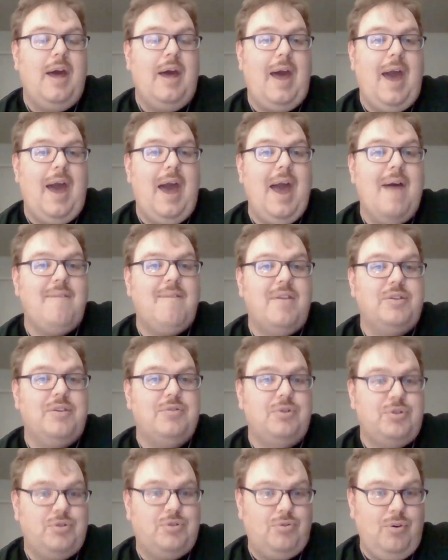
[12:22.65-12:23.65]
and eventually
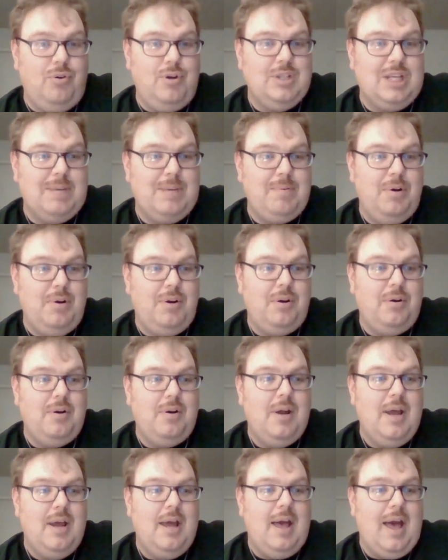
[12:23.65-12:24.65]
destroys his computer,
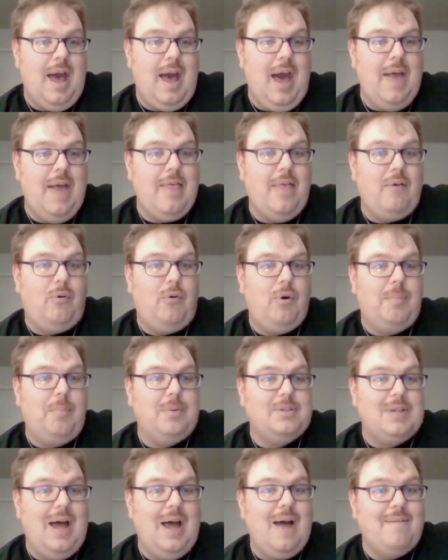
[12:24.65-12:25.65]
and then of course
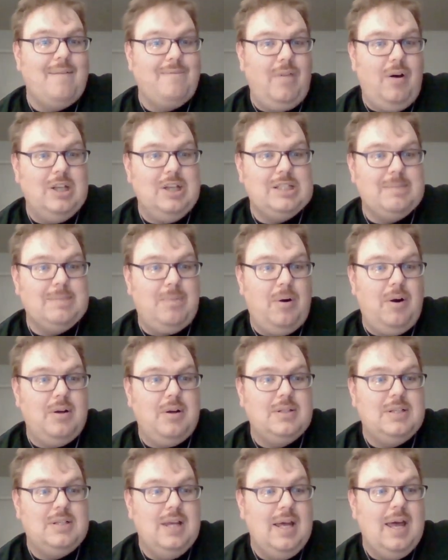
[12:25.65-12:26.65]
Messiah falls
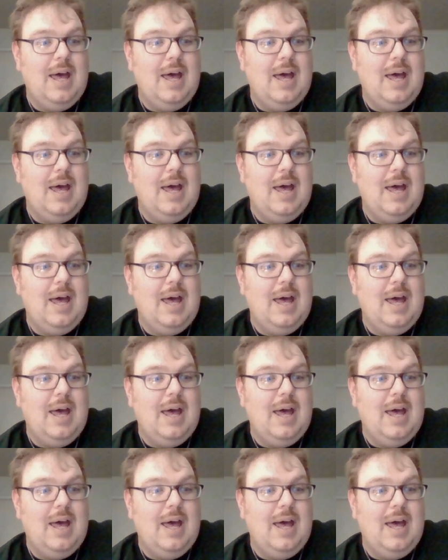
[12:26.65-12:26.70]
apart,